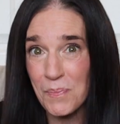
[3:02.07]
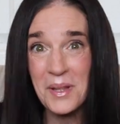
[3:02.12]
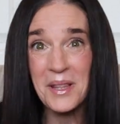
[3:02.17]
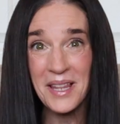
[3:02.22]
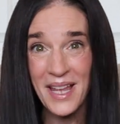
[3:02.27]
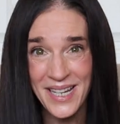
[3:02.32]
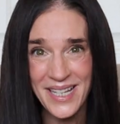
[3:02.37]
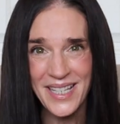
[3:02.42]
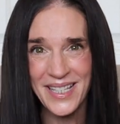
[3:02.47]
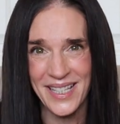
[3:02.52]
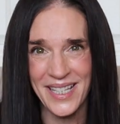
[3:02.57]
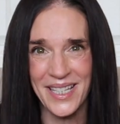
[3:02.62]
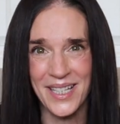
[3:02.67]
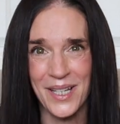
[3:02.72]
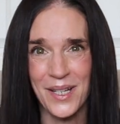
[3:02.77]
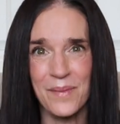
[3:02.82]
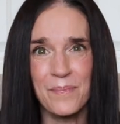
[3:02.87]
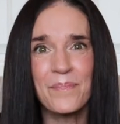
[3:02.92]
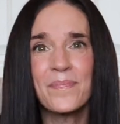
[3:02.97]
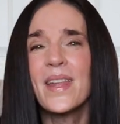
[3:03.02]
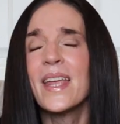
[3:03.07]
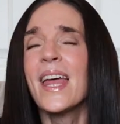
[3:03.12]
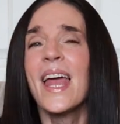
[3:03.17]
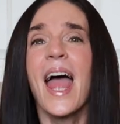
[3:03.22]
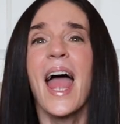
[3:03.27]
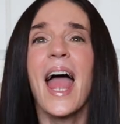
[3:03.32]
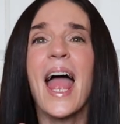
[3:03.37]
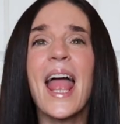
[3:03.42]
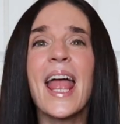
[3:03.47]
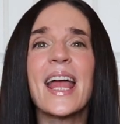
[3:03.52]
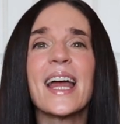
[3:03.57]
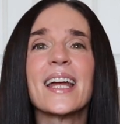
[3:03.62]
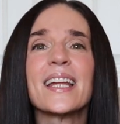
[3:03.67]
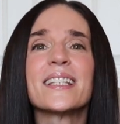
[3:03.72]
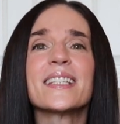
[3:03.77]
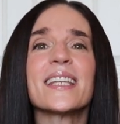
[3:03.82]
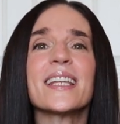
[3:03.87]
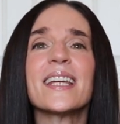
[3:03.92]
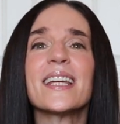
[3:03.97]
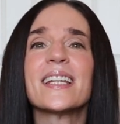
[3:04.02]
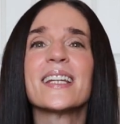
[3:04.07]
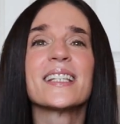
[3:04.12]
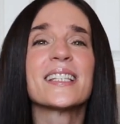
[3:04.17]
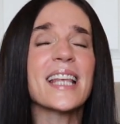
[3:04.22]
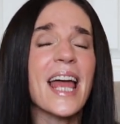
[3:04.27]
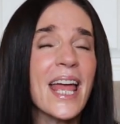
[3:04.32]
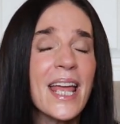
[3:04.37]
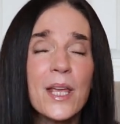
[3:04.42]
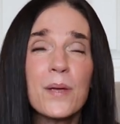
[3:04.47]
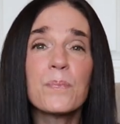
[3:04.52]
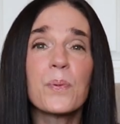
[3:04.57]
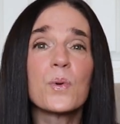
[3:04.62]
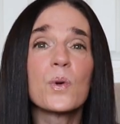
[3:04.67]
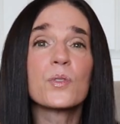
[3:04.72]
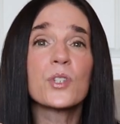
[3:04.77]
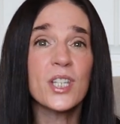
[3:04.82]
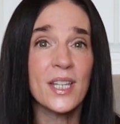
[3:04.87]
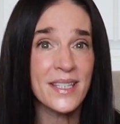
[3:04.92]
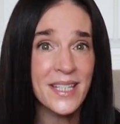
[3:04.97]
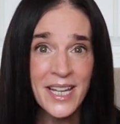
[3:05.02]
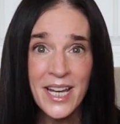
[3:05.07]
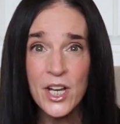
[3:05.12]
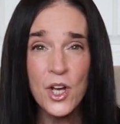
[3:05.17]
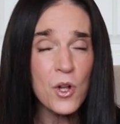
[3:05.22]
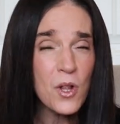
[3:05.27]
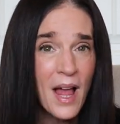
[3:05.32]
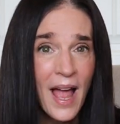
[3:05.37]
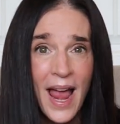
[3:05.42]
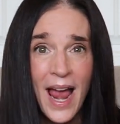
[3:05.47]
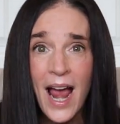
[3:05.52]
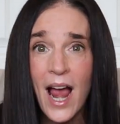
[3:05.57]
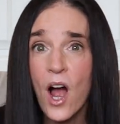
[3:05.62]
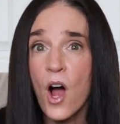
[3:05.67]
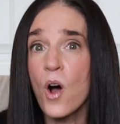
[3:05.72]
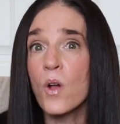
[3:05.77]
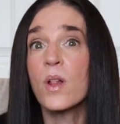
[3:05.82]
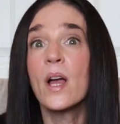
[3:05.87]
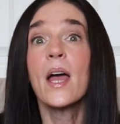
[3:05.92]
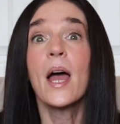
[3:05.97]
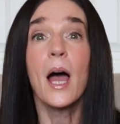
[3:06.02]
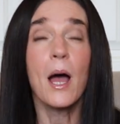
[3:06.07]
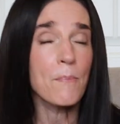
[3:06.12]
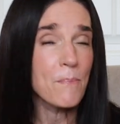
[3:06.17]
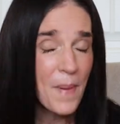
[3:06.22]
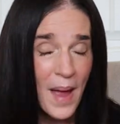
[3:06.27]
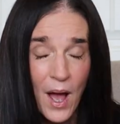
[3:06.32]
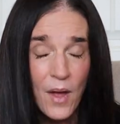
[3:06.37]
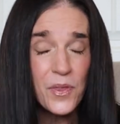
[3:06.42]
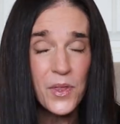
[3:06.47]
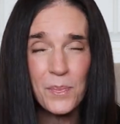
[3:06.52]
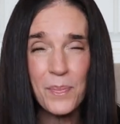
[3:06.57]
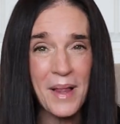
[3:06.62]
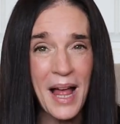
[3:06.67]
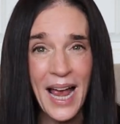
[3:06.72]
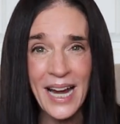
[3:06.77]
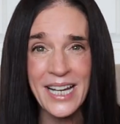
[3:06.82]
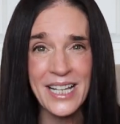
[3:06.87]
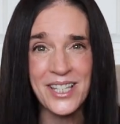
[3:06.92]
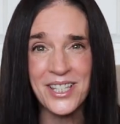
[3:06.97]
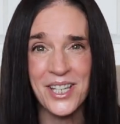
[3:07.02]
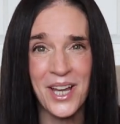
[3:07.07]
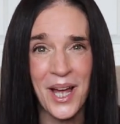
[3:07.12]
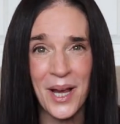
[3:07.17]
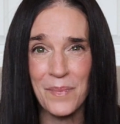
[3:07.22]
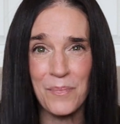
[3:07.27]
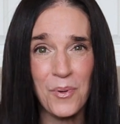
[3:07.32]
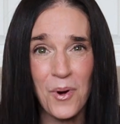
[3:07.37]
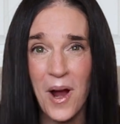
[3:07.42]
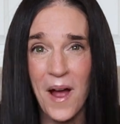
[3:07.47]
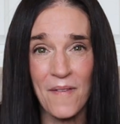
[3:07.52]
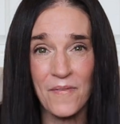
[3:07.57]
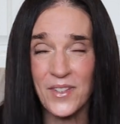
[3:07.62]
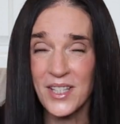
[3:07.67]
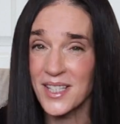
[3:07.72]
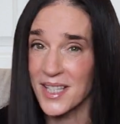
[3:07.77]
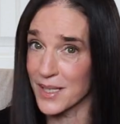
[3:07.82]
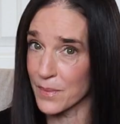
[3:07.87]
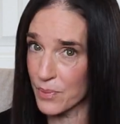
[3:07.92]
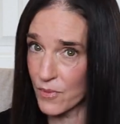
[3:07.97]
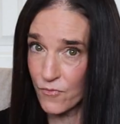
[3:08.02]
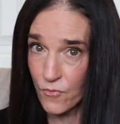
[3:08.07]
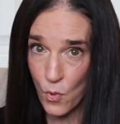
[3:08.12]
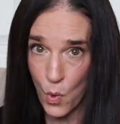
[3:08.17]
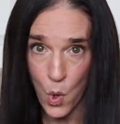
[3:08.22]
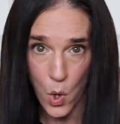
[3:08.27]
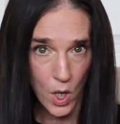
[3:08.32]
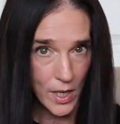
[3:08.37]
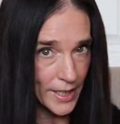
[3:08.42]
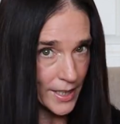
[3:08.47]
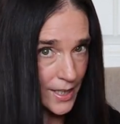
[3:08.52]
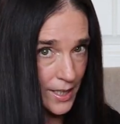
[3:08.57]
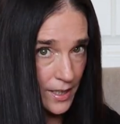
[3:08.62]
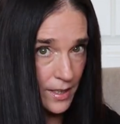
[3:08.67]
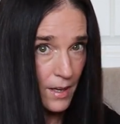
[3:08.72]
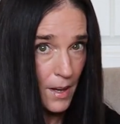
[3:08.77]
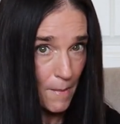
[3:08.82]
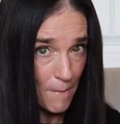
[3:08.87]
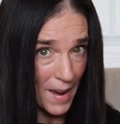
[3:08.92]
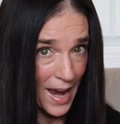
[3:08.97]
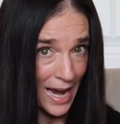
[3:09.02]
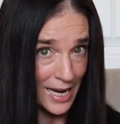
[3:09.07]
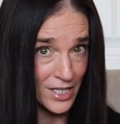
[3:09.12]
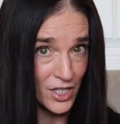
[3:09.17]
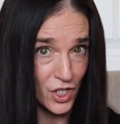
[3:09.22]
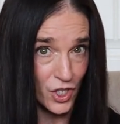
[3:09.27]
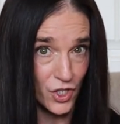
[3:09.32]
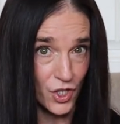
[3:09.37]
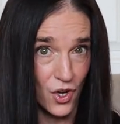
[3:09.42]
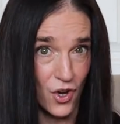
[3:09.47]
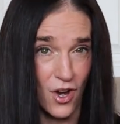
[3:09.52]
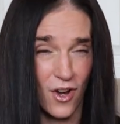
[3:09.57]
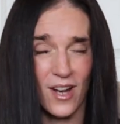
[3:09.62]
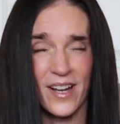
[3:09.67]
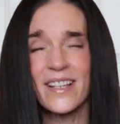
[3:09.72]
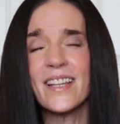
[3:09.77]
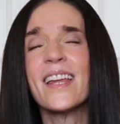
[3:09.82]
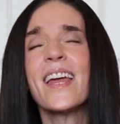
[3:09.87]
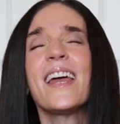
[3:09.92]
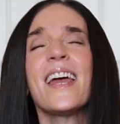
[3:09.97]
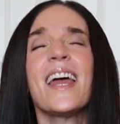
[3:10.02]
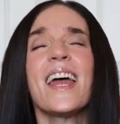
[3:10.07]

replace him, and he is able to tell Hal about the Blackest Night prophecy before he passes on.